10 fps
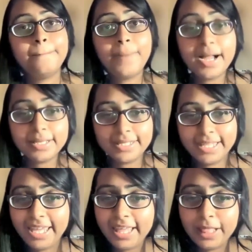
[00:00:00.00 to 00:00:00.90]
But
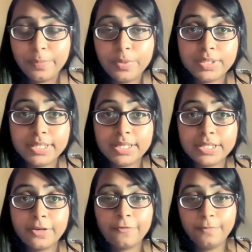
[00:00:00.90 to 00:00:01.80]
in the process
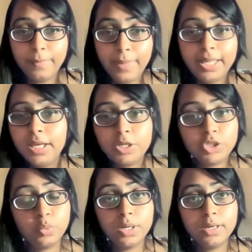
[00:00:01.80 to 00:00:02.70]
of making it
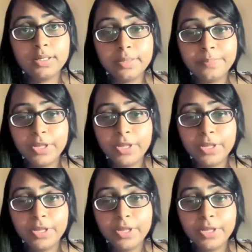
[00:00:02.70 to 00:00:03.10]
work,